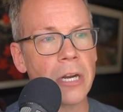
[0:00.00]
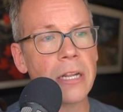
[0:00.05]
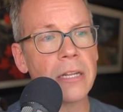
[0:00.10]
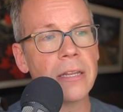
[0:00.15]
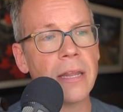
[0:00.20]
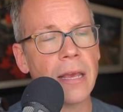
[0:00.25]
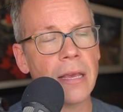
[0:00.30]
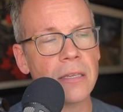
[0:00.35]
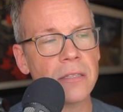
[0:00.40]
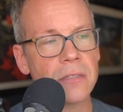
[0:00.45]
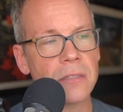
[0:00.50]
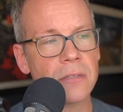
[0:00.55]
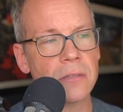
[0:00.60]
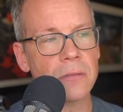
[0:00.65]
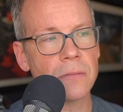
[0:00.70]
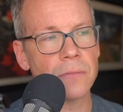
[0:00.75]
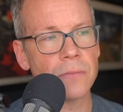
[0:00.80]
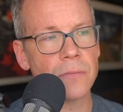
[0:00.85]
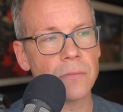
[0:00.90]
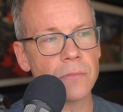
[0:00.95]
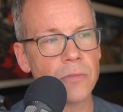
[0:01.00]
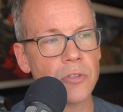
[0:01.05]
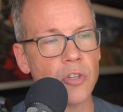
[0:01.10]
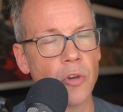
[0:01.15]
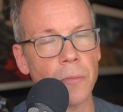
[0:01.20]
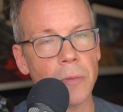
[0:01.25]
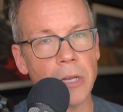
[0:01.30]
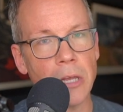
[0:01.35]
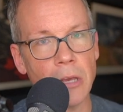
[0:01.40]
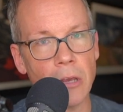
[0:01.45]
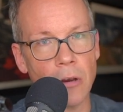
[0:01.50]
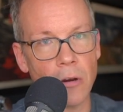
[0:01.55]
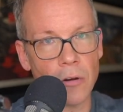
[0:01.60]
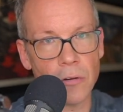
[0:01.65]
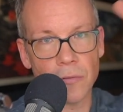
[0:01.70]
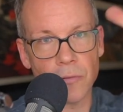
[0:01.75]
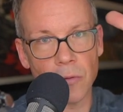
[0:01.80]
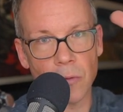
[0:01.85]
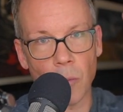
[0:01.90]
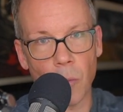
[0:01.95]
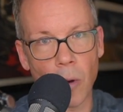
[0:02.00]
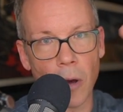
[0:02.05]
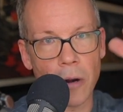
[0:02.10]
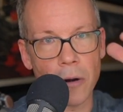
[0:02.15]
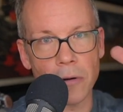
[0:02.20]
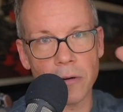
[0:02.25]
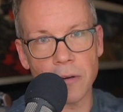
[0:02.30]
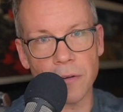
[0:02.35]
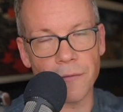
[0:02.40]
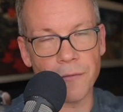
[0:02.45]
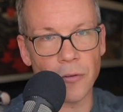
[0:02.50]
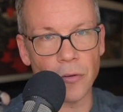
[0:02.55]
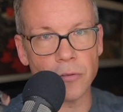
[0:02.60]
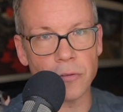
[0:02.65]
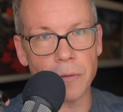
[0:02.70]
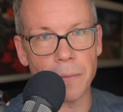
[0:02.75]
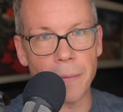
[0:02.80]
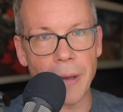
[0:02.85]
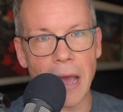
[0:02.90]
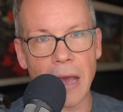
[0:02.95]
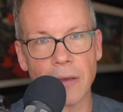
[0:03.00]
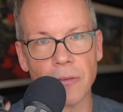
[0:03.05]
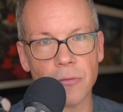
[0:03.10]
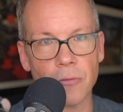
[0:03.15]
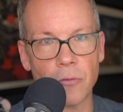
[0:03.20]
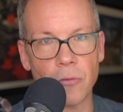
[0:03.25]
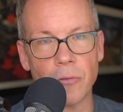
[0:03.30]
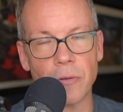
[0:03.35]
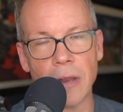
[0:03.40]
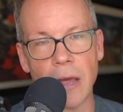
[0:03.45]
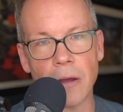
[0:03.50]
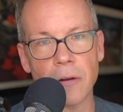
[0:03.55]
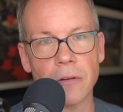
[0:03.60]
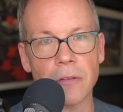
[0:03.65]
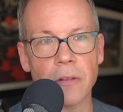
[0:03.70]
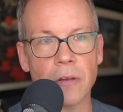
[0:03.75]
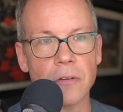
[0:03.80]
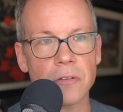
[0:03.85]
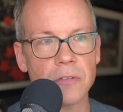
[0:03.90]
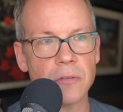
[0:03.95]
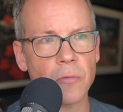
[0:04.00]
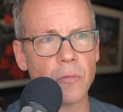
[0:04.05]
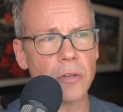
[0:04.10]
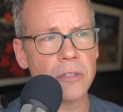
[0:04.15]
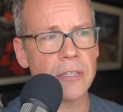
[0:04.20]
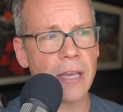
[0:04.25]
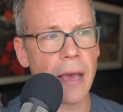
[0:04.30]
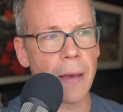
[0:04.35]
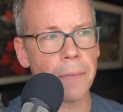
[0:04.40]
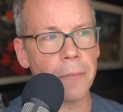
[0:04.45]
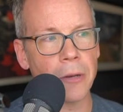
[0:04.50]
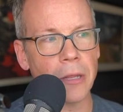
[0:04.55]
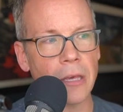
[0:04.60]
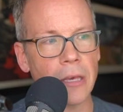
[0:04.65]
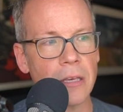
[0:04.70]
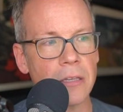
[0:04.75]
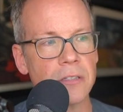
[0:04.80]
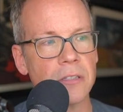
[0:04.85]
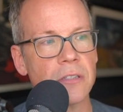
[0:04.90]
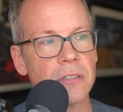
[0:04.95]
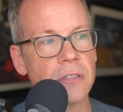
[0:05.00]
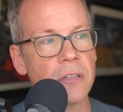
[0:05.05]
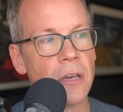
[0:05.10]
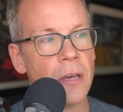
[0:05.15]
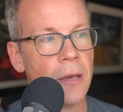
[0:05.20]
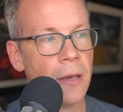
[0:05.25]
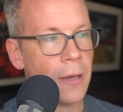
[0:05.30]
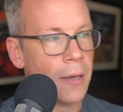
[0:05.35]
but it takes so many years for the water to filter back through down to those. And what's happening is is